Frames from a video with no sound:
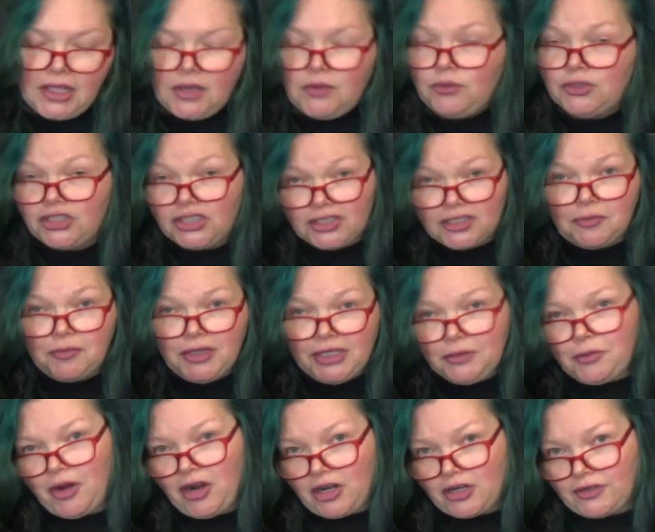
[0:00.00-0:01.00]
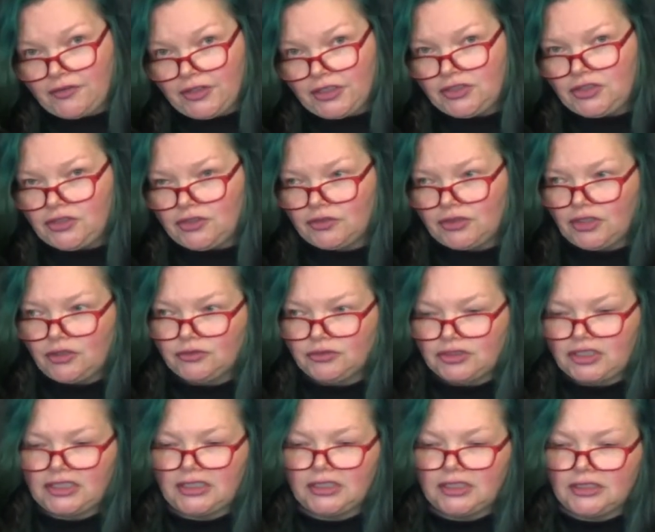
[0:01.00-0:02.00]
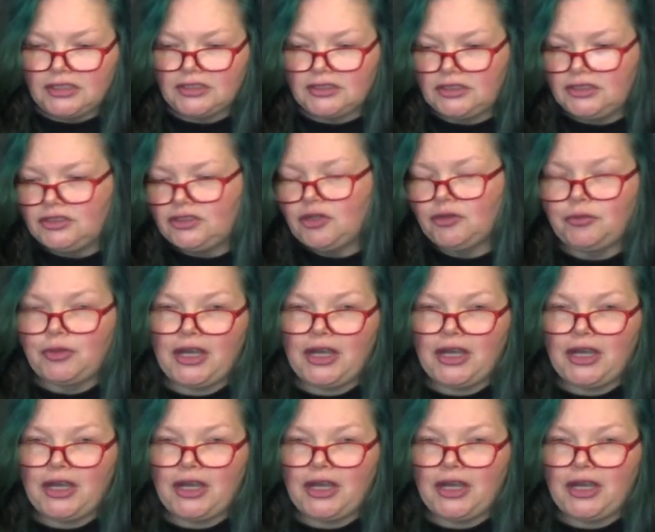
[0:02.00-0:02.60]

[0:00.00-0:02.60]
which is a big part of it too. Don't